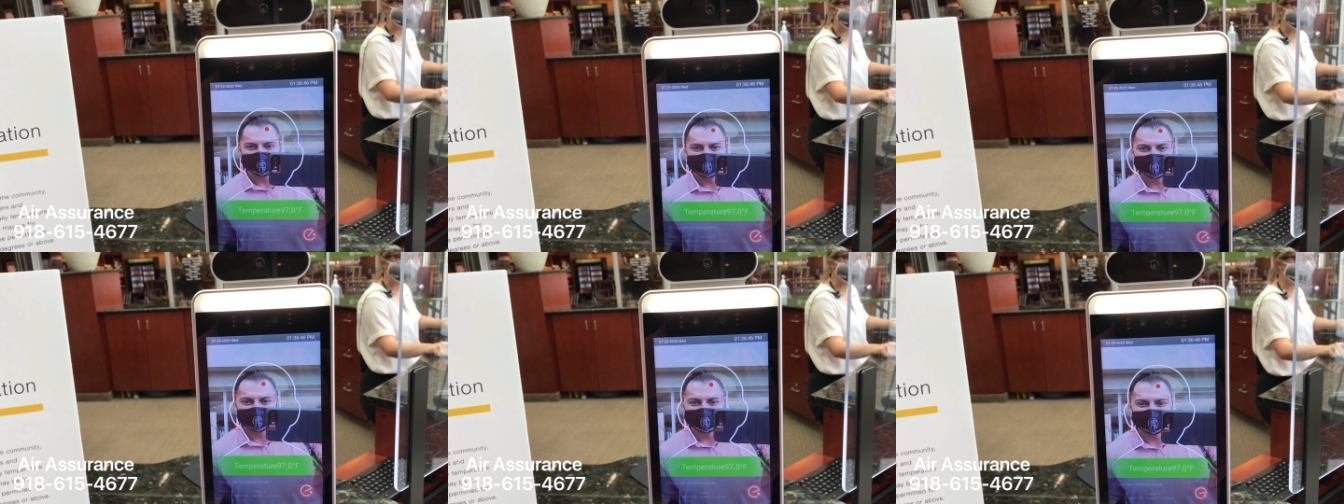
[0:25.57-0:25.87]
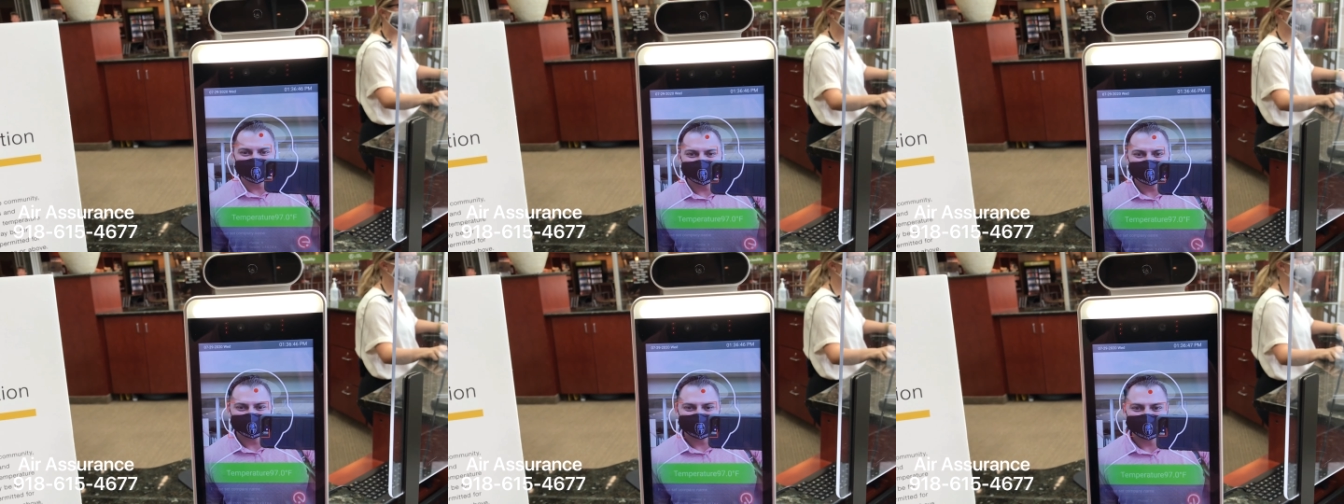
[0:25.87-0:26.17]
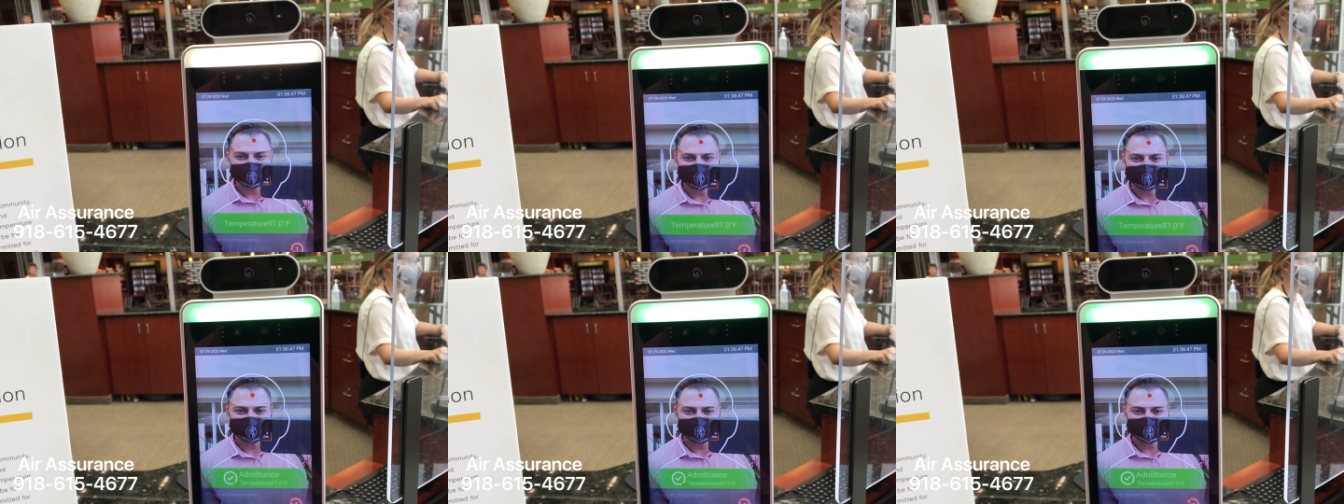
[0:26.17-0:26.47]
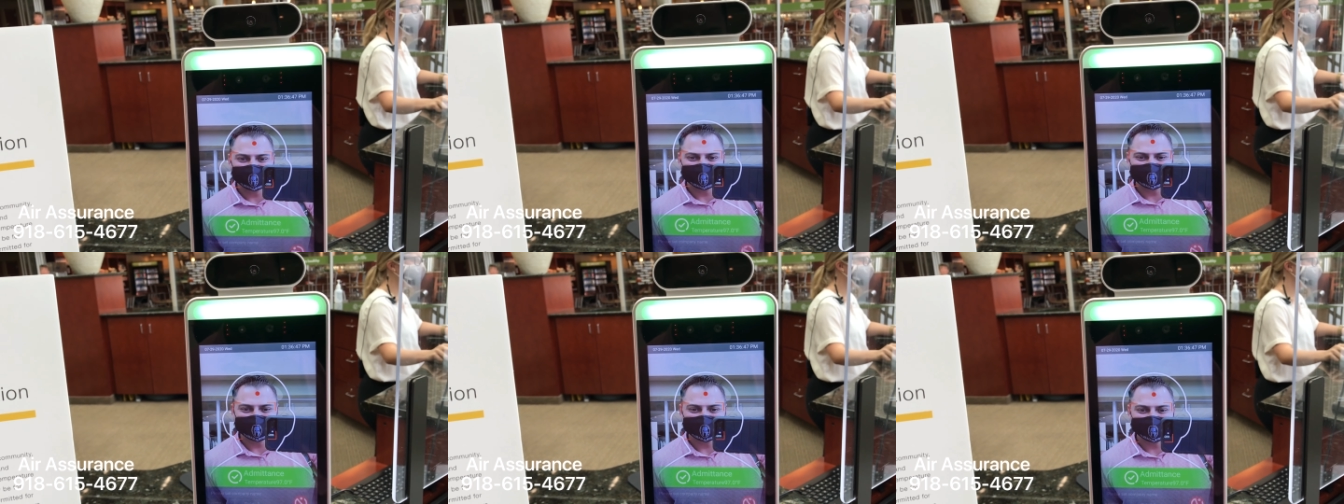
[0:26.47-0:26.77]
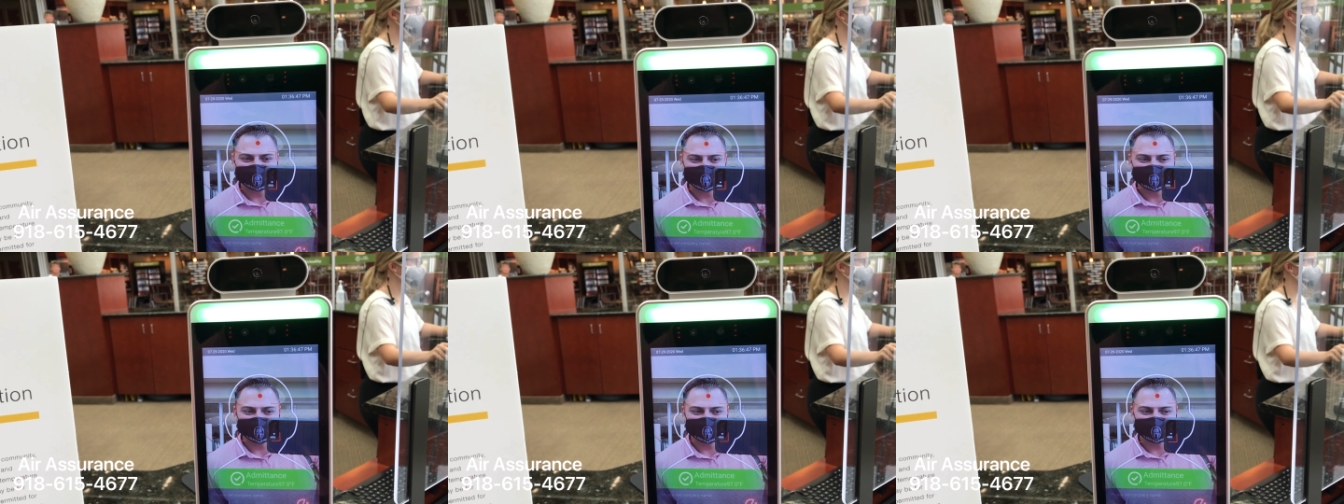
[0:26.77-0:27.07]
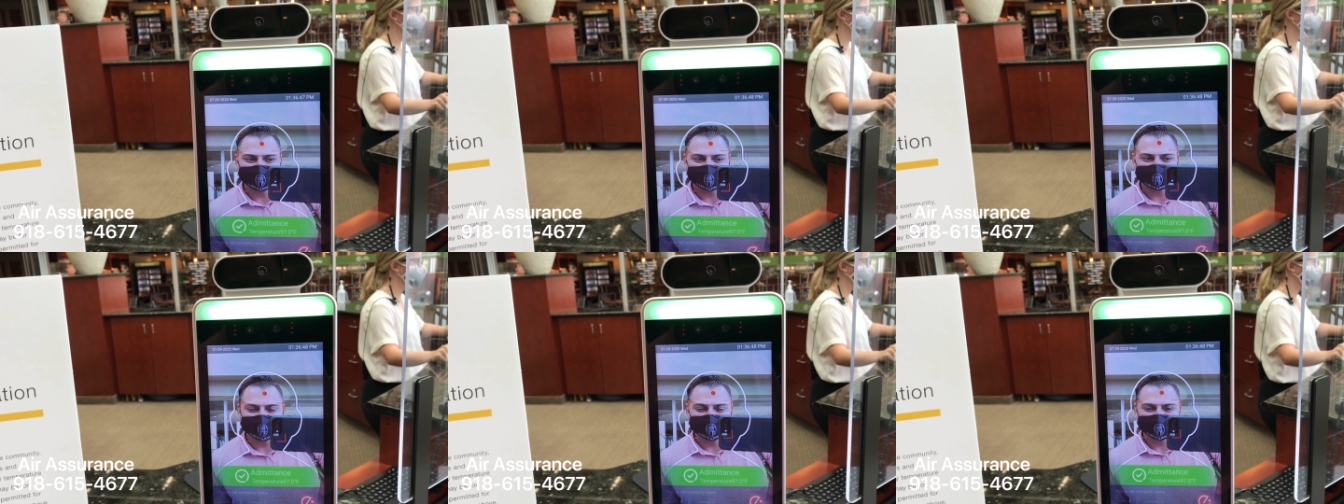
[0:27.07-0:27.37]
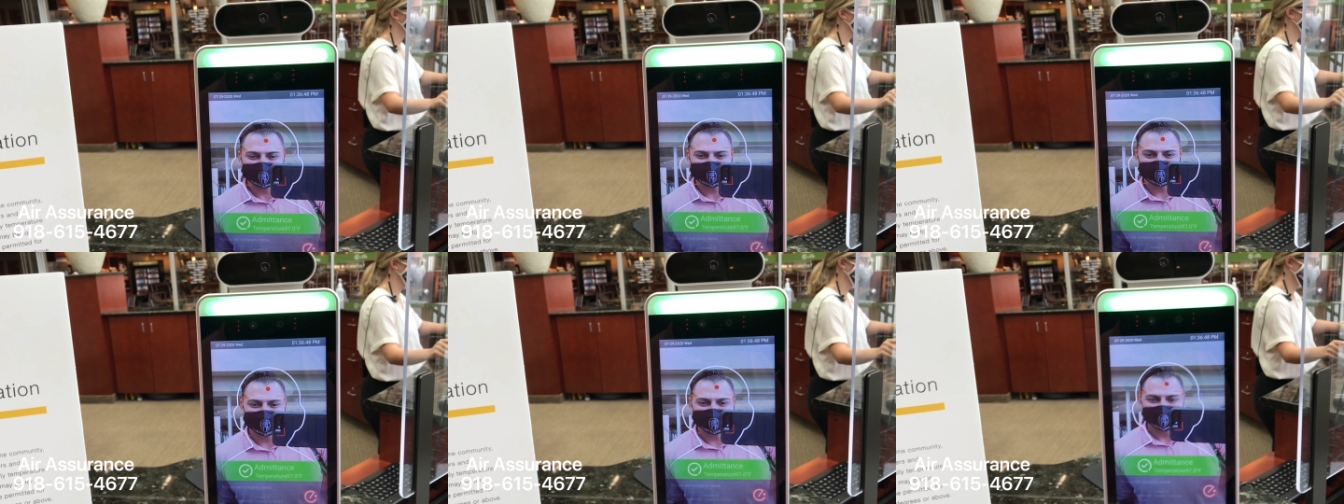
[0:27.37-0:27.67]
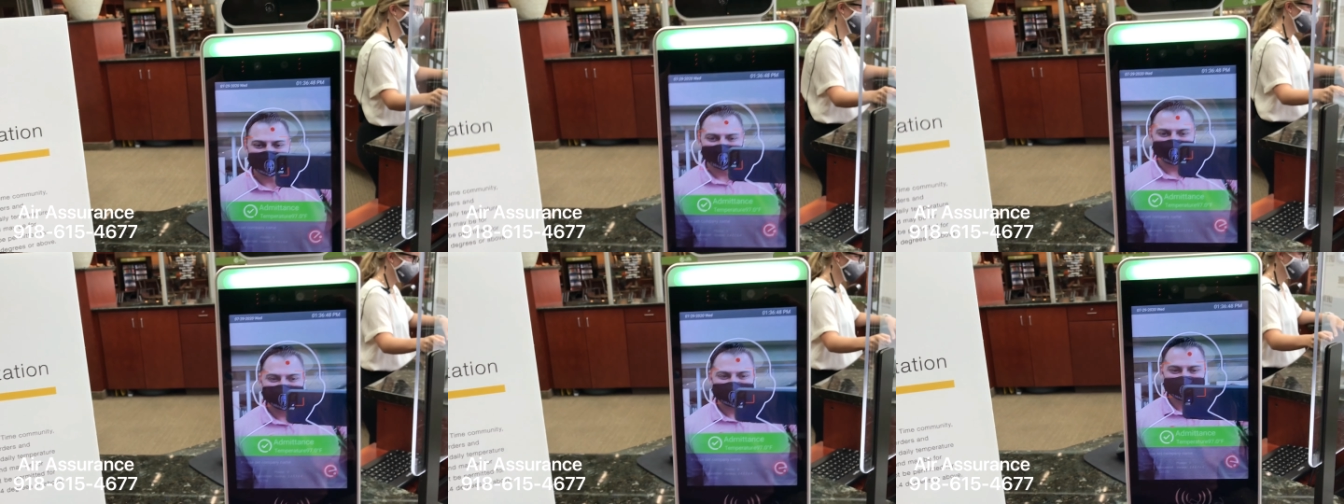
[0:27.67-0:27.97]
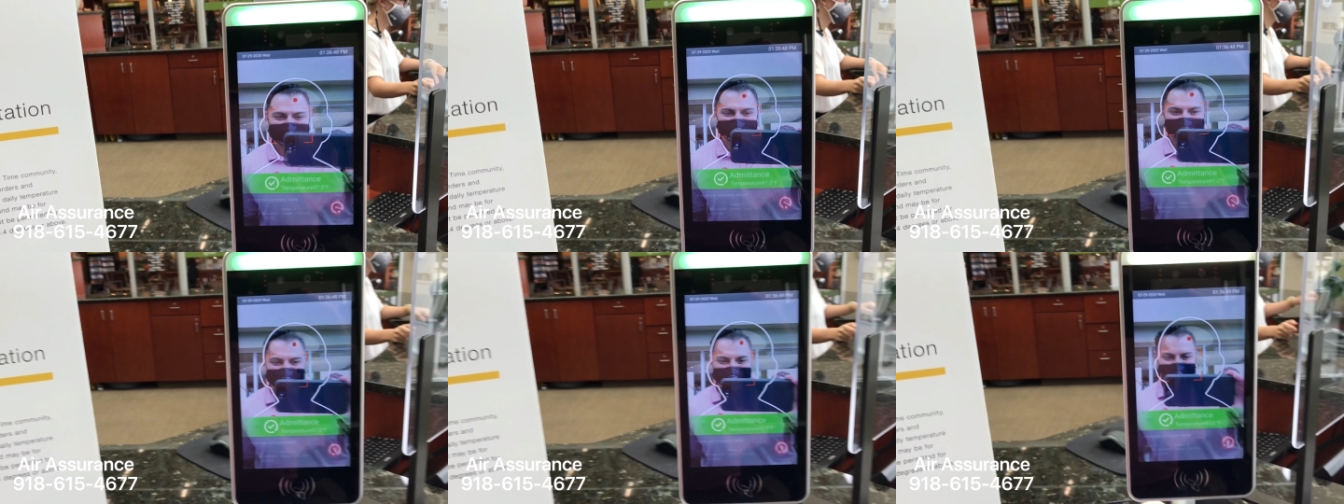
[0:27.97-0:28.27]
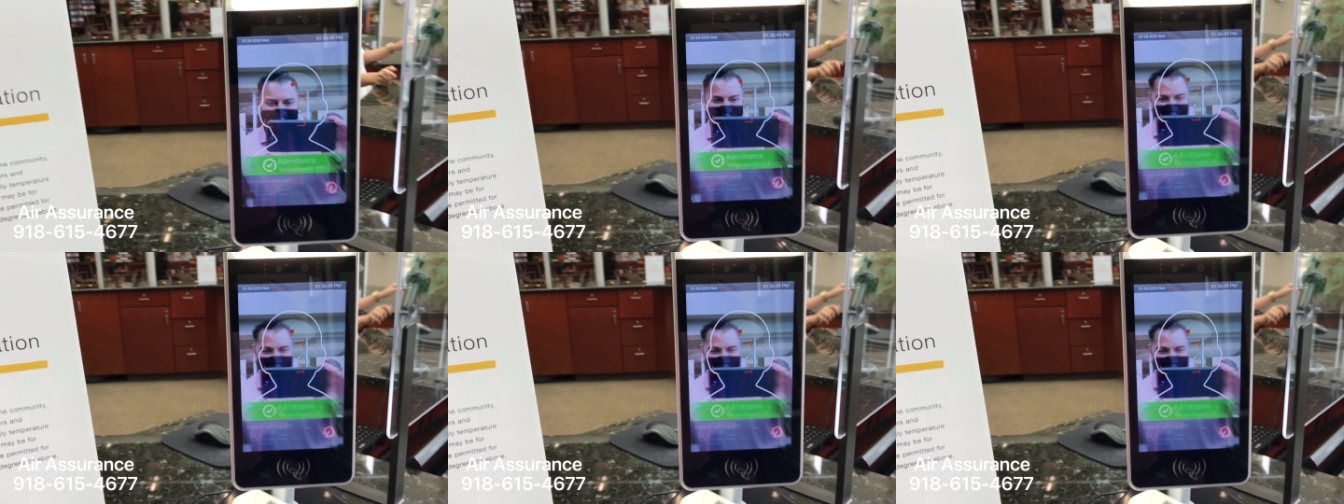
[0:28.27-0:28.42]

quickly registers your, your temperature,